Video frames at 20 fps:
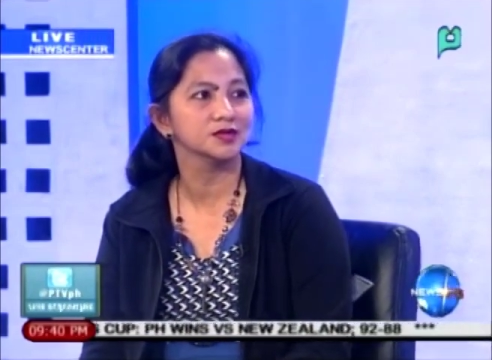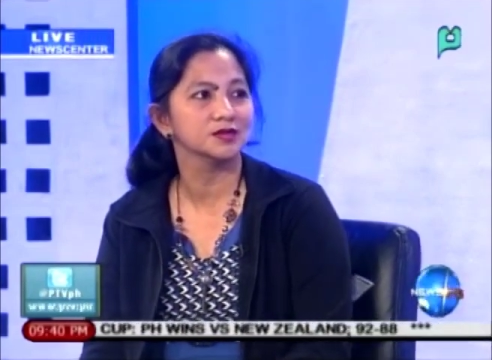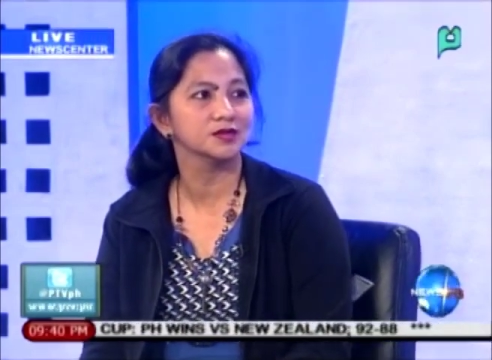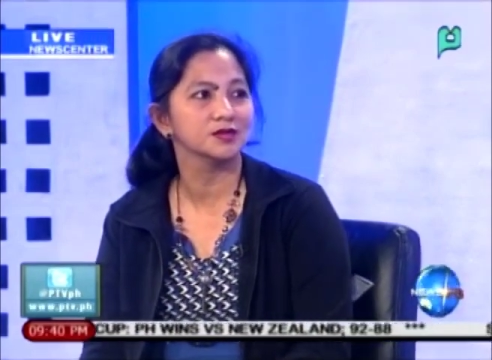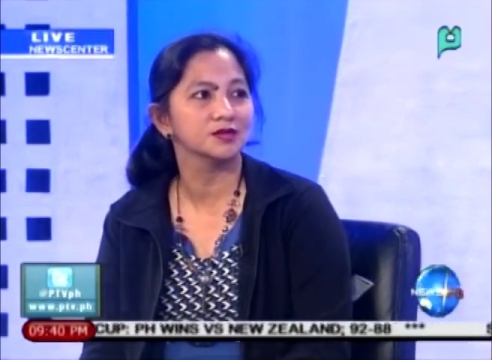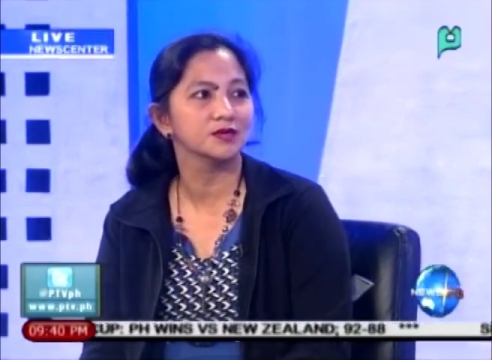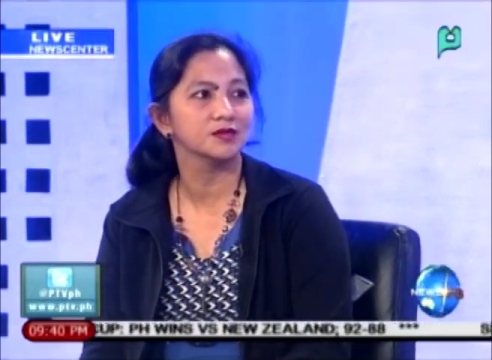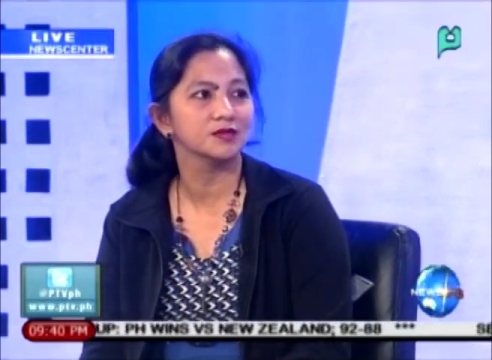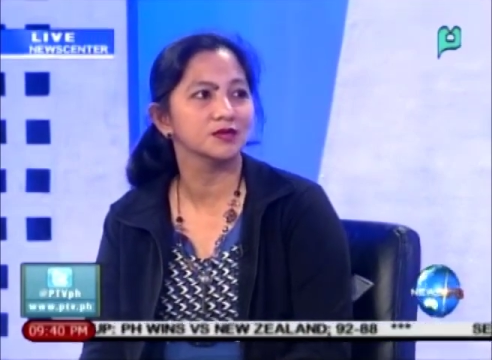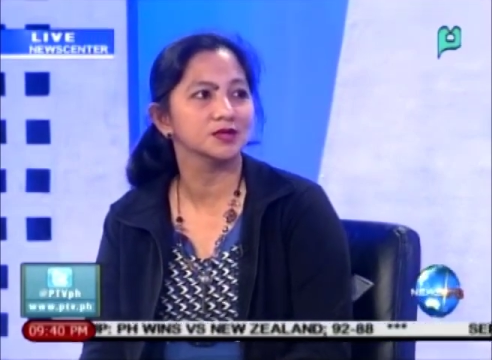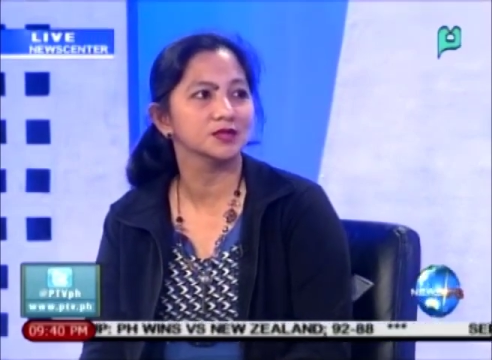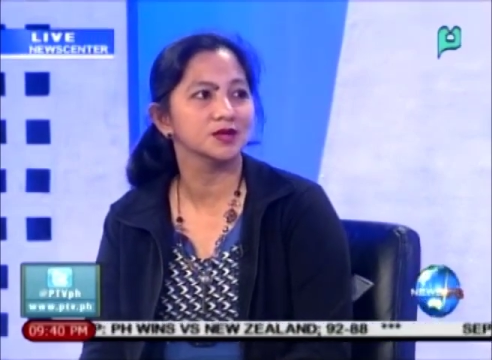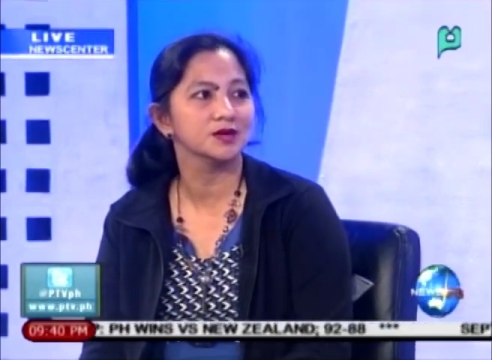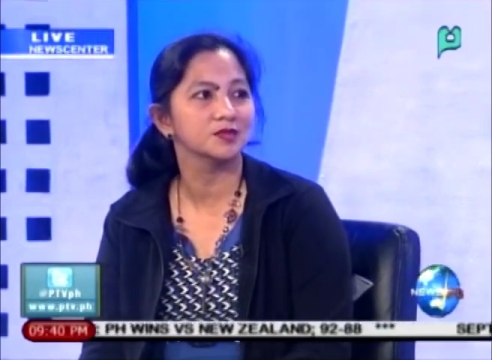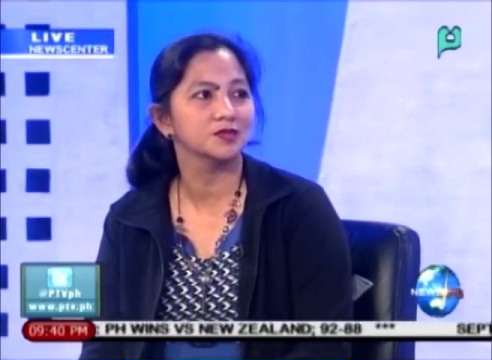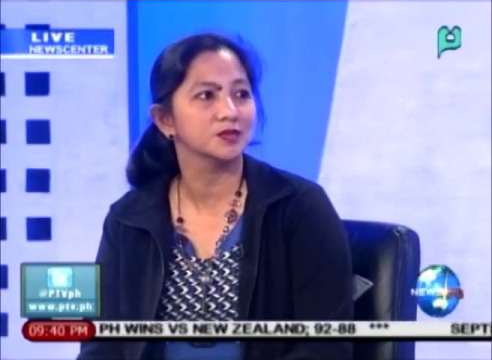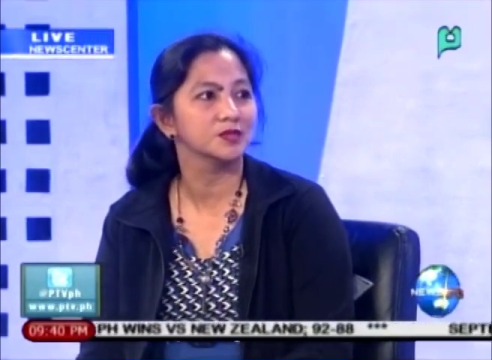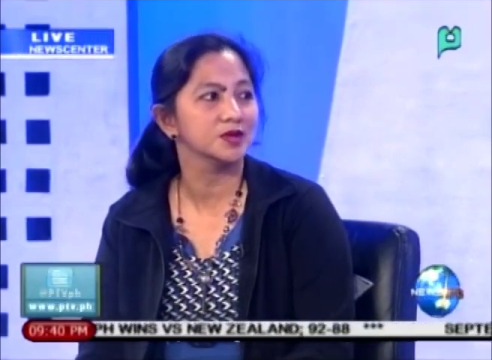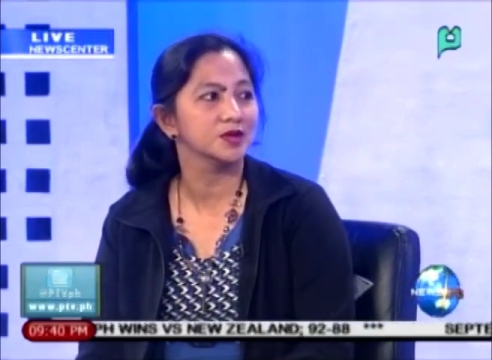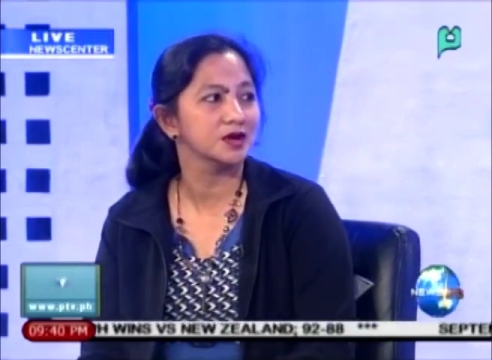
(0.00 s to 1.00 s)
so
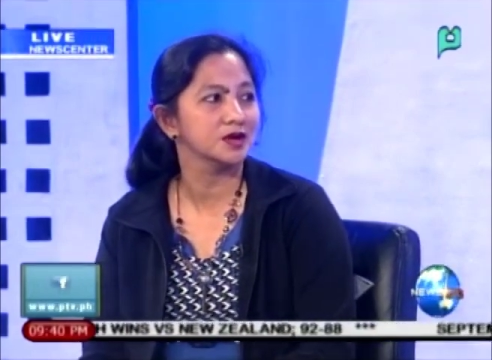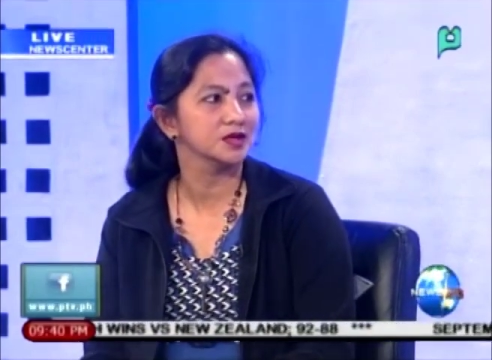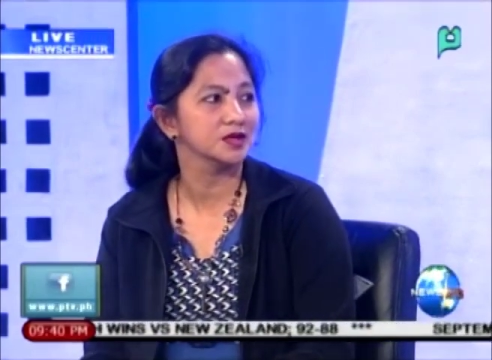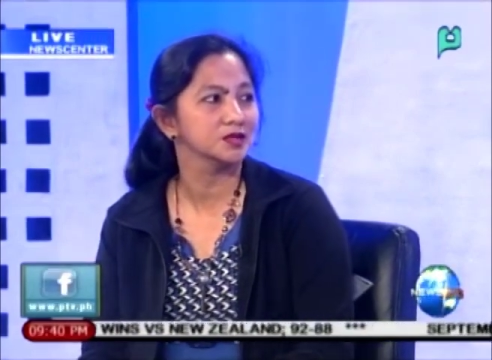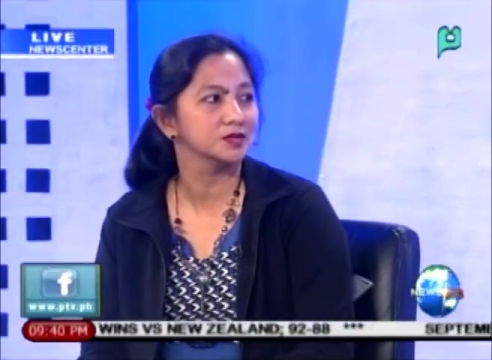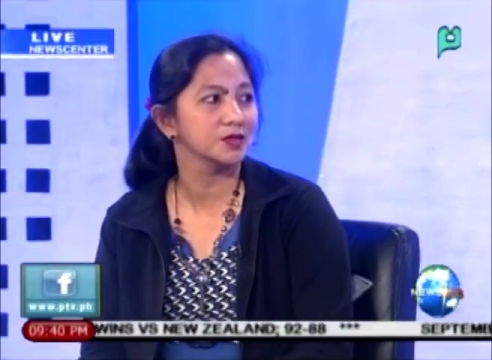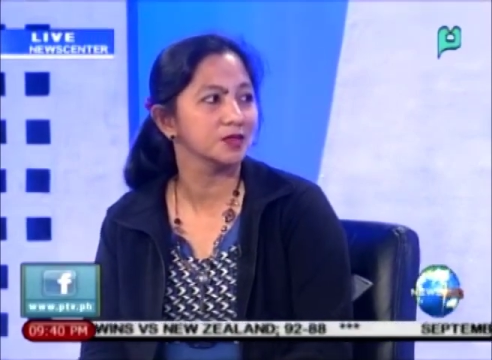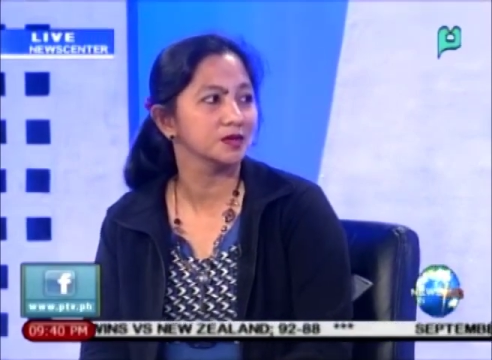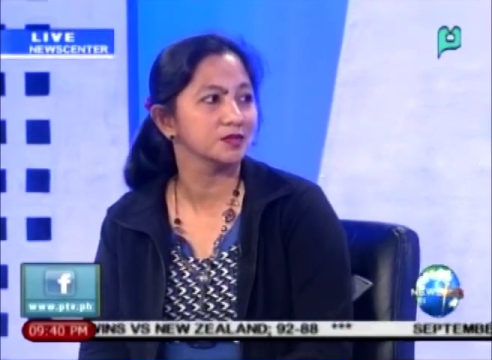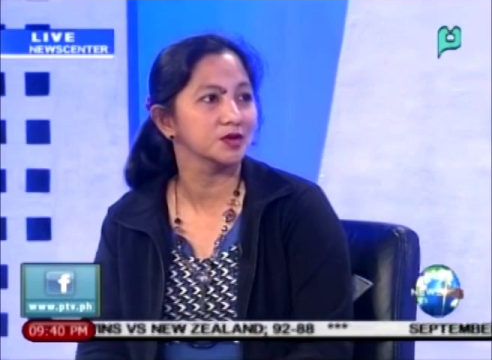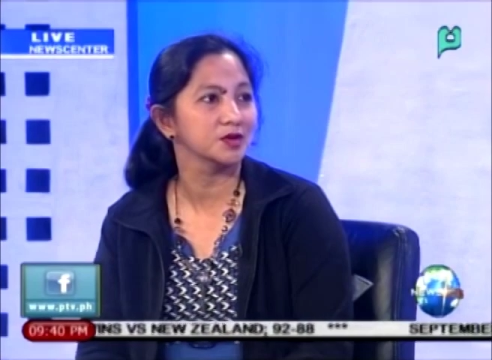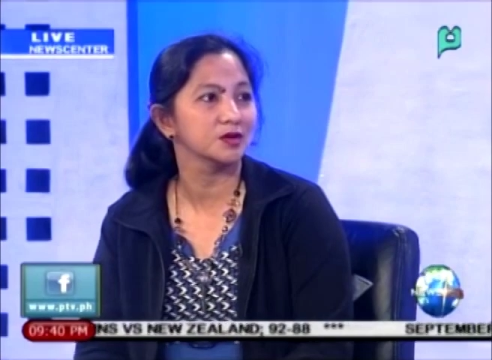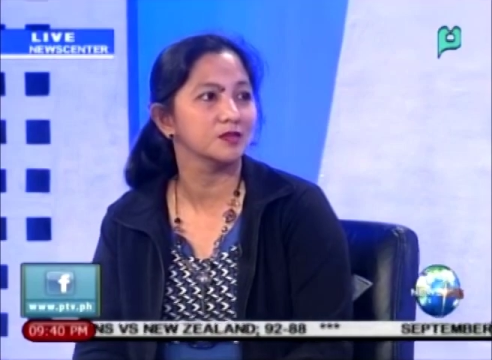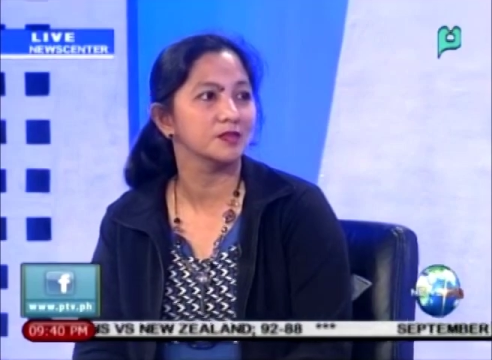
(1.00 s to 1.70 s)
some of the areas might be